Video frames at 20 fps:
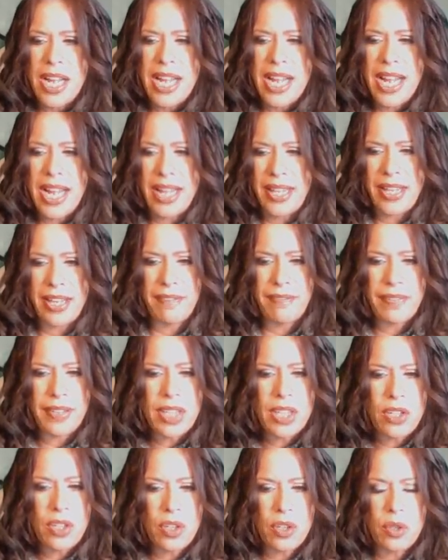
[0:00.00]
And that
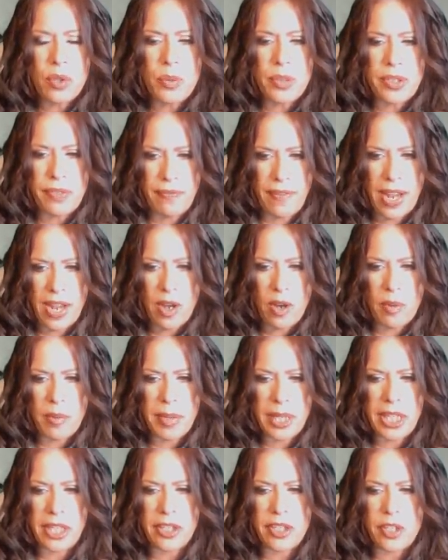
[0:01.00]
vehicle was found
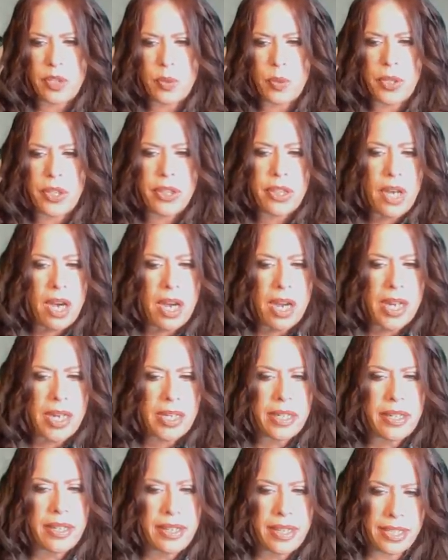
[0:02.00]
because we thought
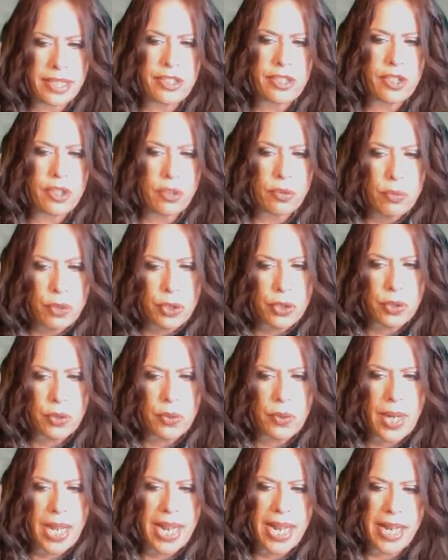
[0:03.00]
this
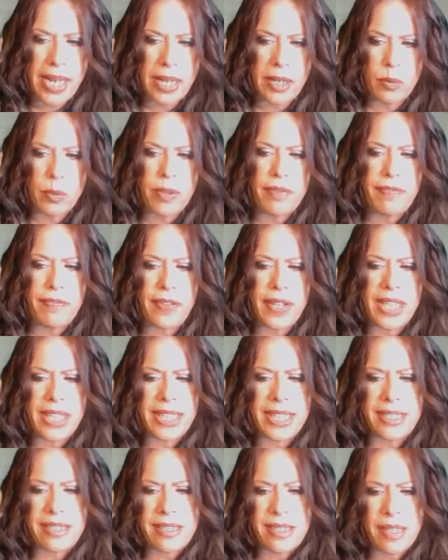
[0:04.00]
through and we figured
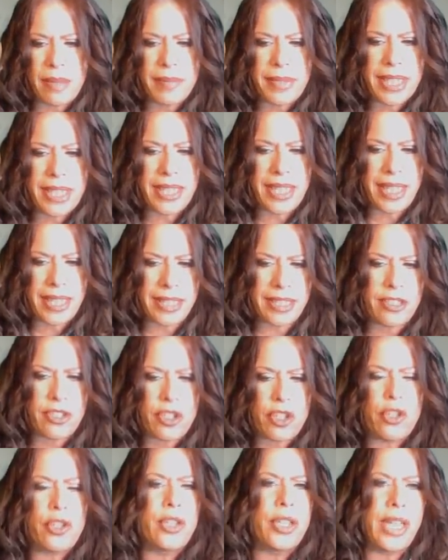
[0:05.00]
that something like this
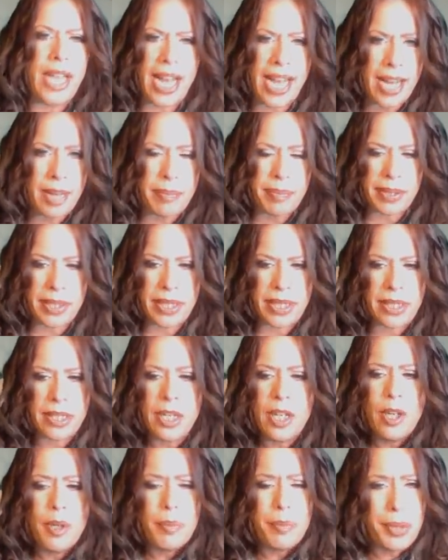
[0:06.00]
could happen.
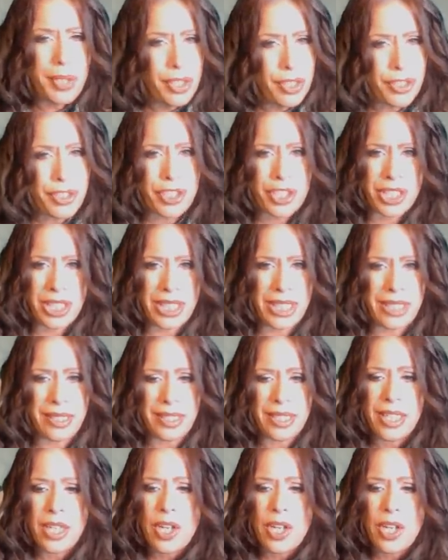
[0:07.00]
Bullshit.